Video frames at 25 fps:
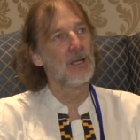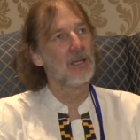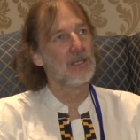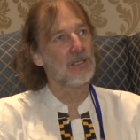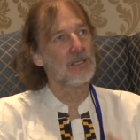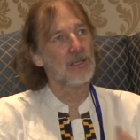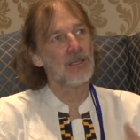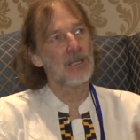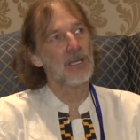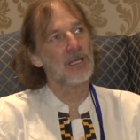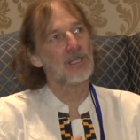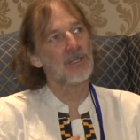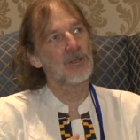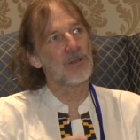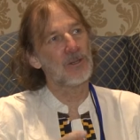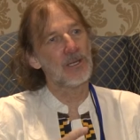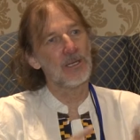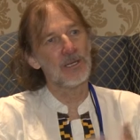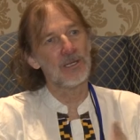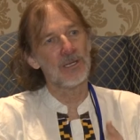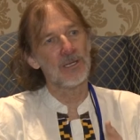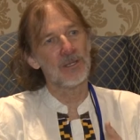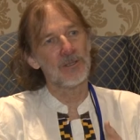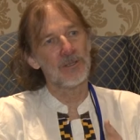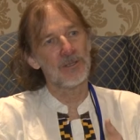So that's
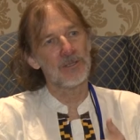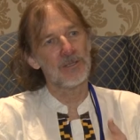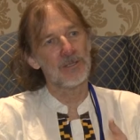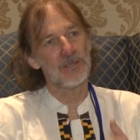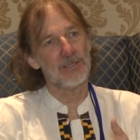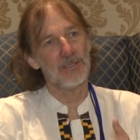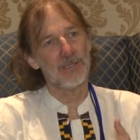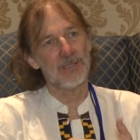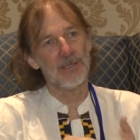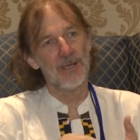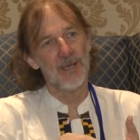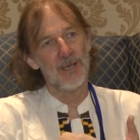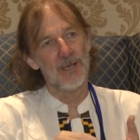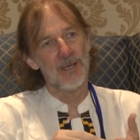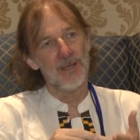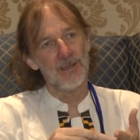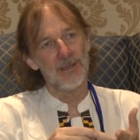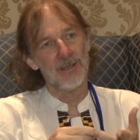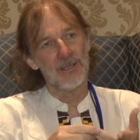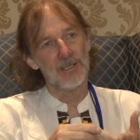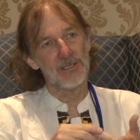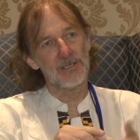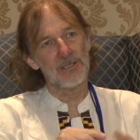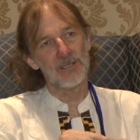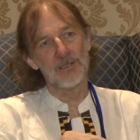really interesting.
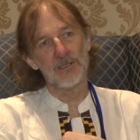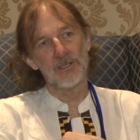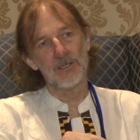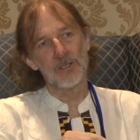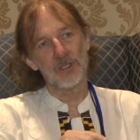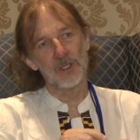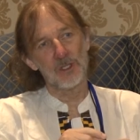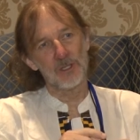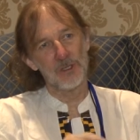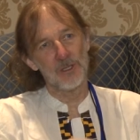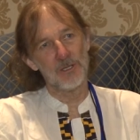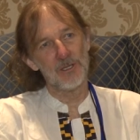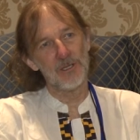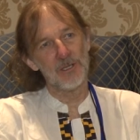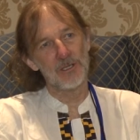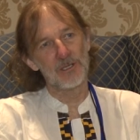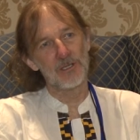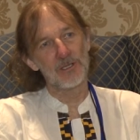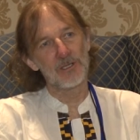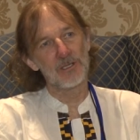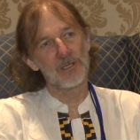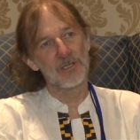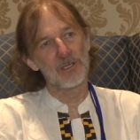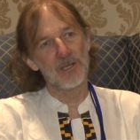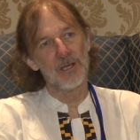There's
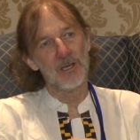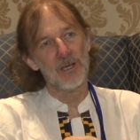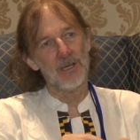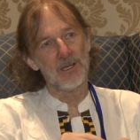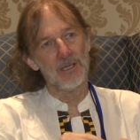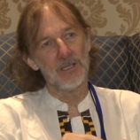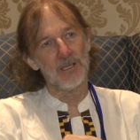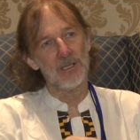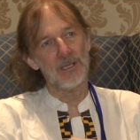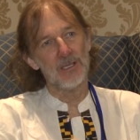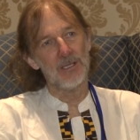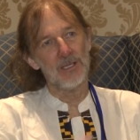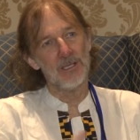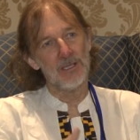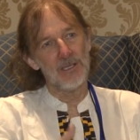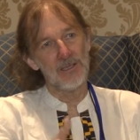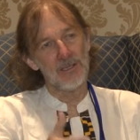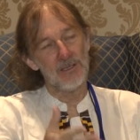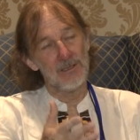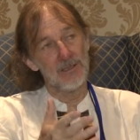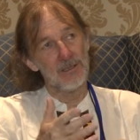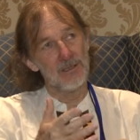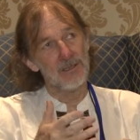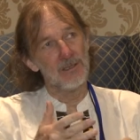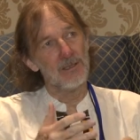insurance. In
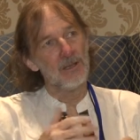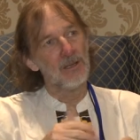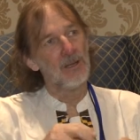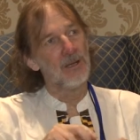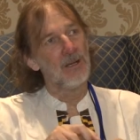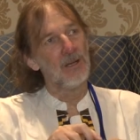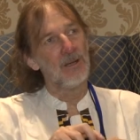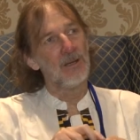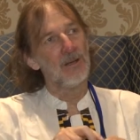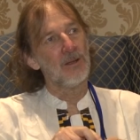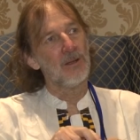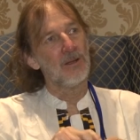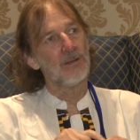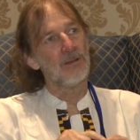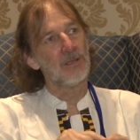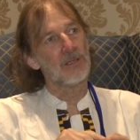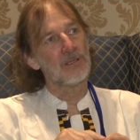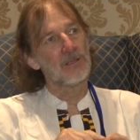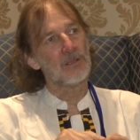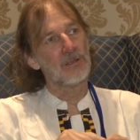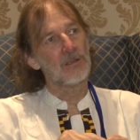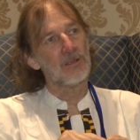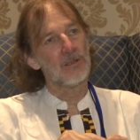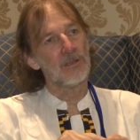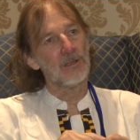India, there's
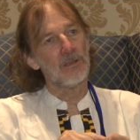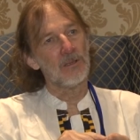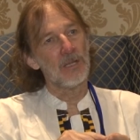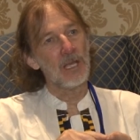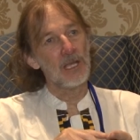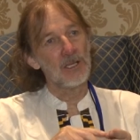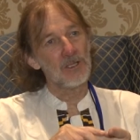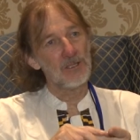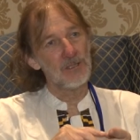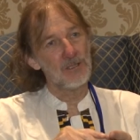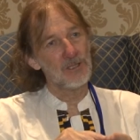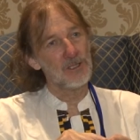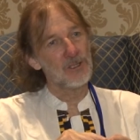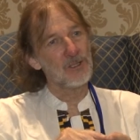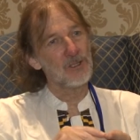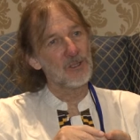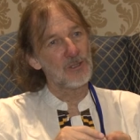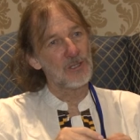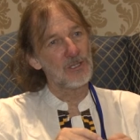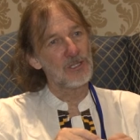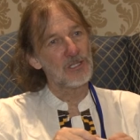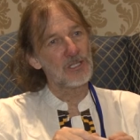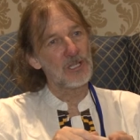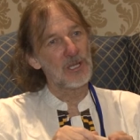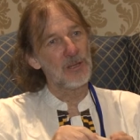a national
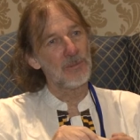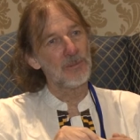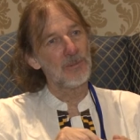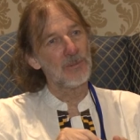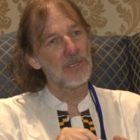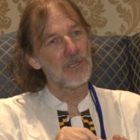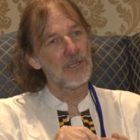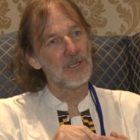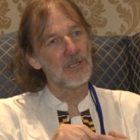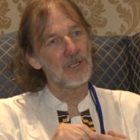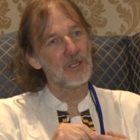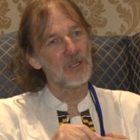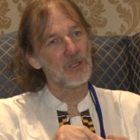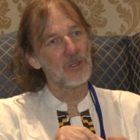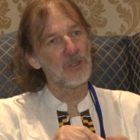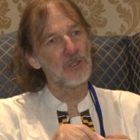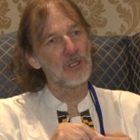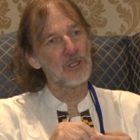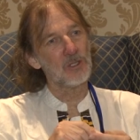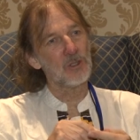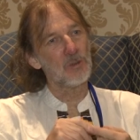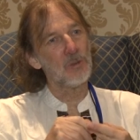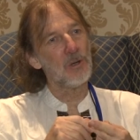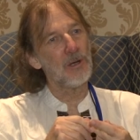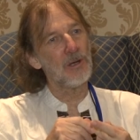insurance company
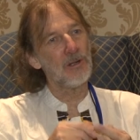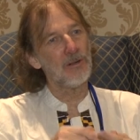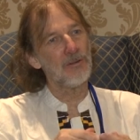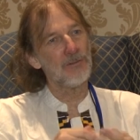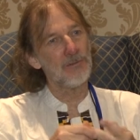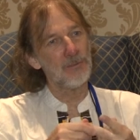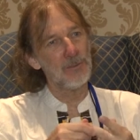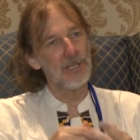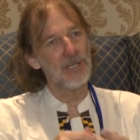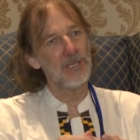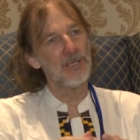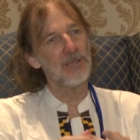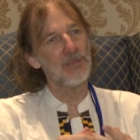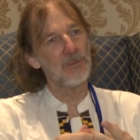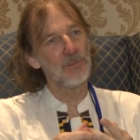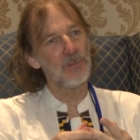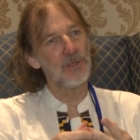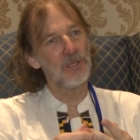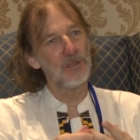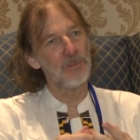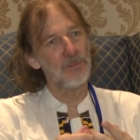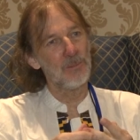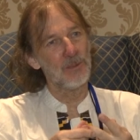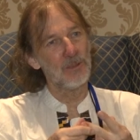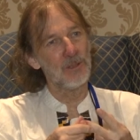insures 12 million
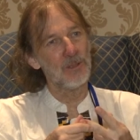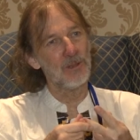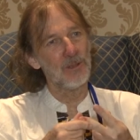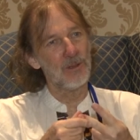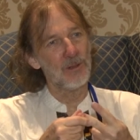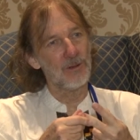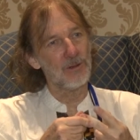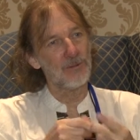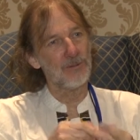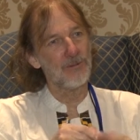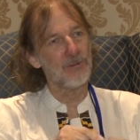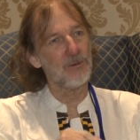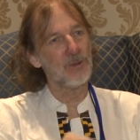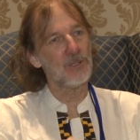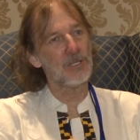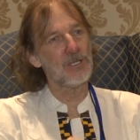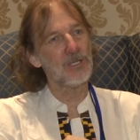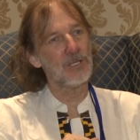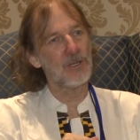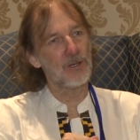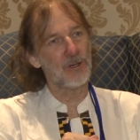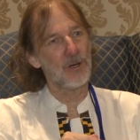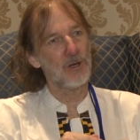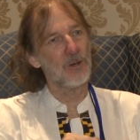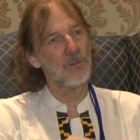people on 40
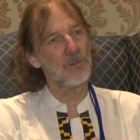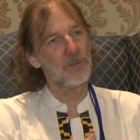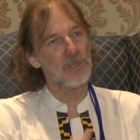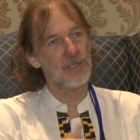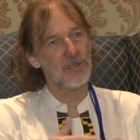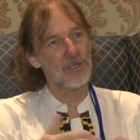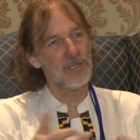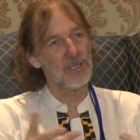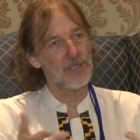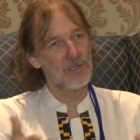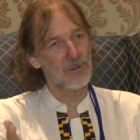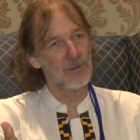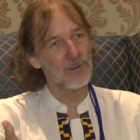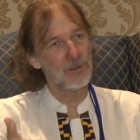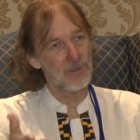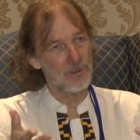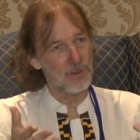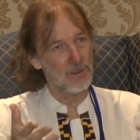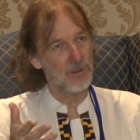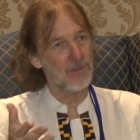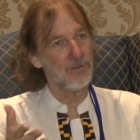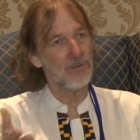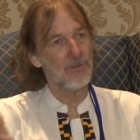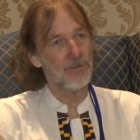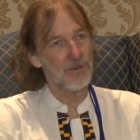crops, and these are
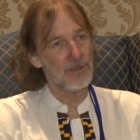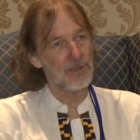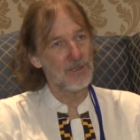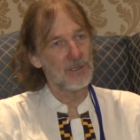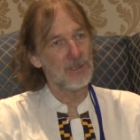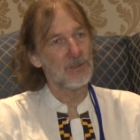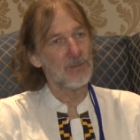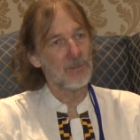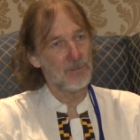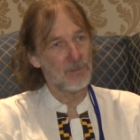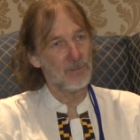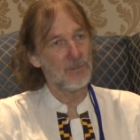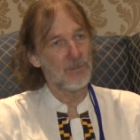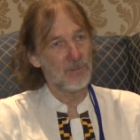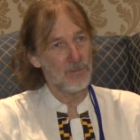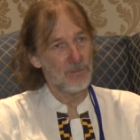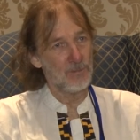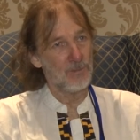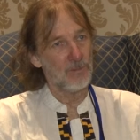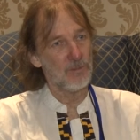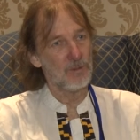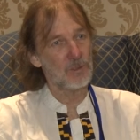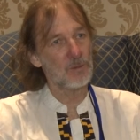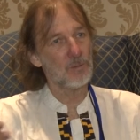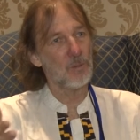very
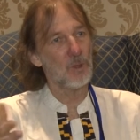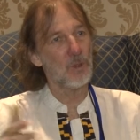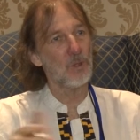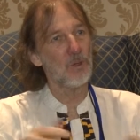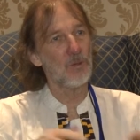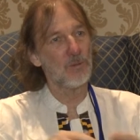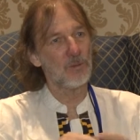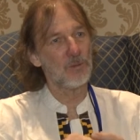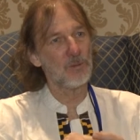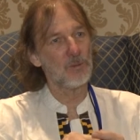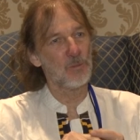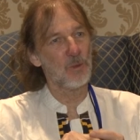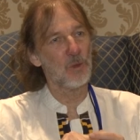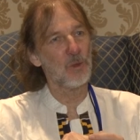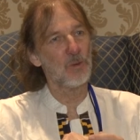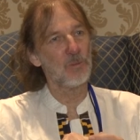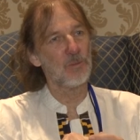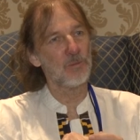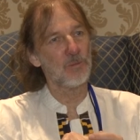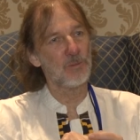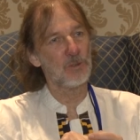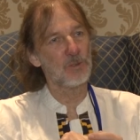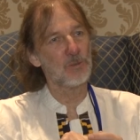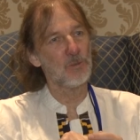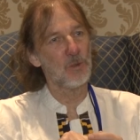small, small,
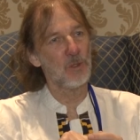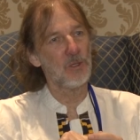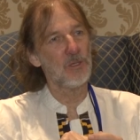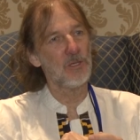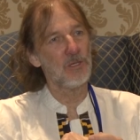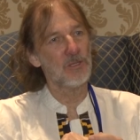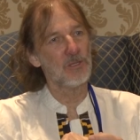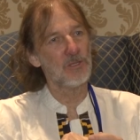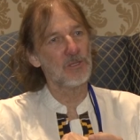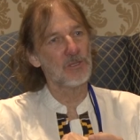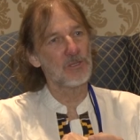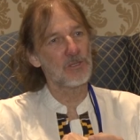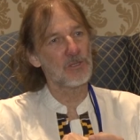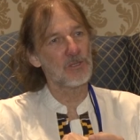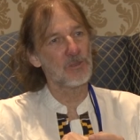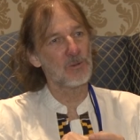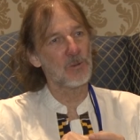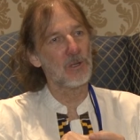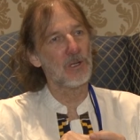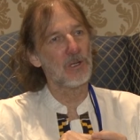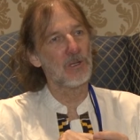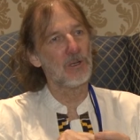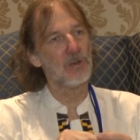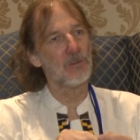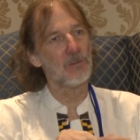smallholders as
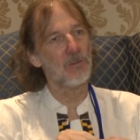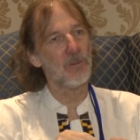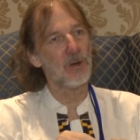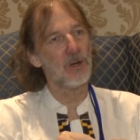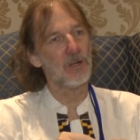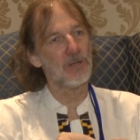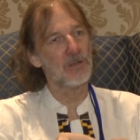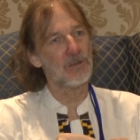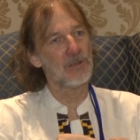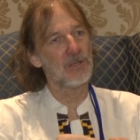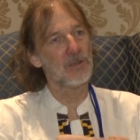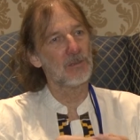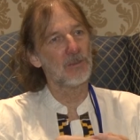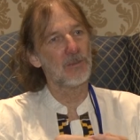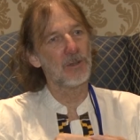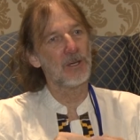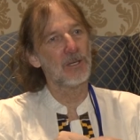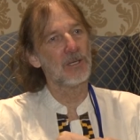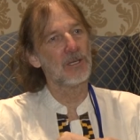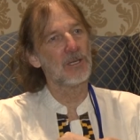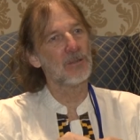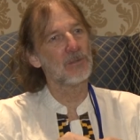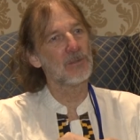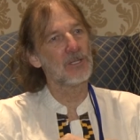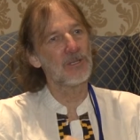well are in part of that program.